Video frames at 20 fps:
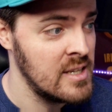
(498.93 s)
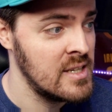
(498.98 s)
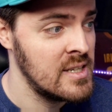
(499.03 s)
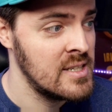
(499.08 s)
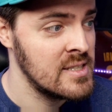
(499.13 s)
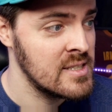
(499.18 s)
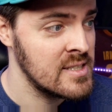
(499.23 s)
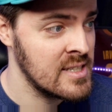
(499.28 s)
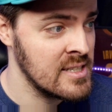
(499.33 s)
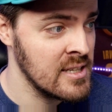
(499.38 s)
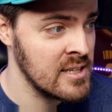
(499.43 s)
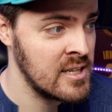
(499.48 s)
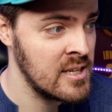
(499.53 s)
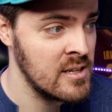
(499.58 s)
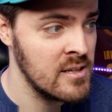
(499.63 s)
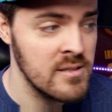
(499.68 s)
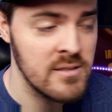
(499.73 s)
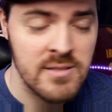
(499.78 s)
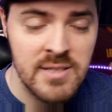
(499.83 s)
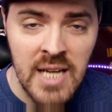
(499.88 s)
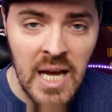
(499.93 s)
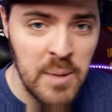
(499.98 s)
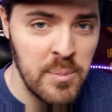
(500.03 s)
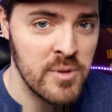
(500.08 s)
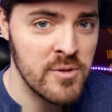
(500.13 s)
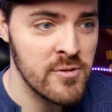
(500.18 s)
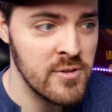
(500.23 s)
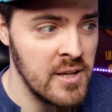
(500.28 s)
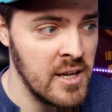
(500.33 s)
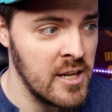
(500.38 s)
Click here, type in
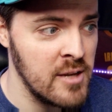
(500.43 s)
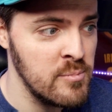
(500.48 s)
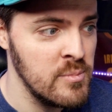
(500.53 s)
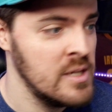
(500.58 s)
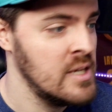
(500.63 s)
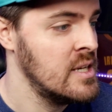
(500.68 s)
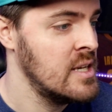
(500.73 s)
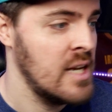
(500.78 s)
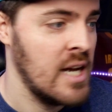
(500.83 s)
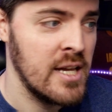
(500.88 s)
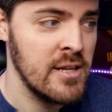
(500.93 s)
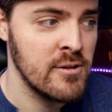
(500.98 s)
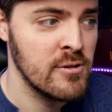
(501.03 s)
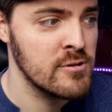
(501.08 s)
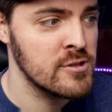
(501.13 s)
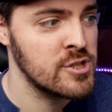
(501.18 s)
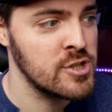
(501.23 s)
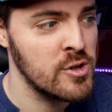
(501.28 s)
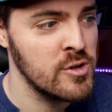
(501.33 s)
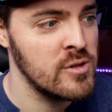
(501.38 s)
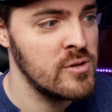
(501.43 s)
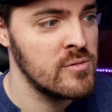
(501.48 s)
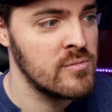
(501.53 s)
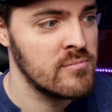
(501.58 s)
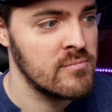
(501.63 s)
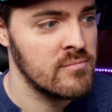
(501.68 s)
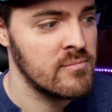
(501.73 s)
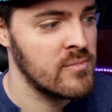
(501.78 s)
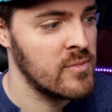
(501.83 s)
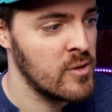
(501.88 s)
their name, and then it'll show you
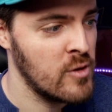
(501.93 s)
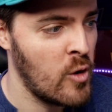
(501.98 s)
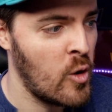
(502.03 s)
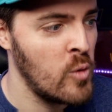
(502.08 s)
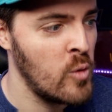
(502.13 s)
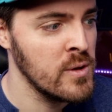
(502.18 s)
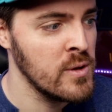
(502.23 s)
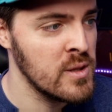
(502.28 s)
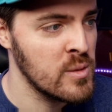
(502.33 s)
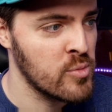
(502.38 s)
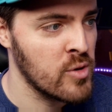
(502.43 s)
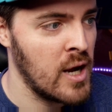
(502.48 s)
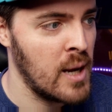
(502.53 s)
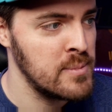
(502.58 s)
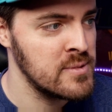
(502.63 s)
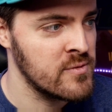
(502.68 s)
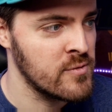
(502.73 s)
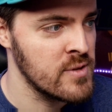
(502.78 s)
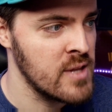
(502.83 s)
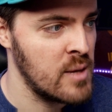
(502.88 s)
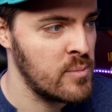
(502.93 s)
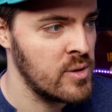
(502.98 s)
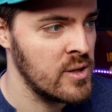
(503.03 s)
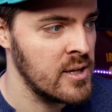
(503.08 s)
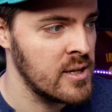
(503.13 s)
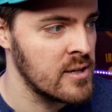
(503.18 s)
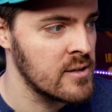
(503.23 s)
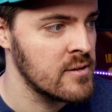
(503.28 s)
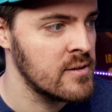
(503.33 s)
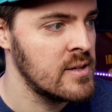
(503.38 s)
only the props for that
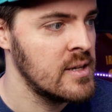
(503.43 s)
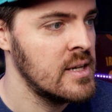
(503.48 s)
player.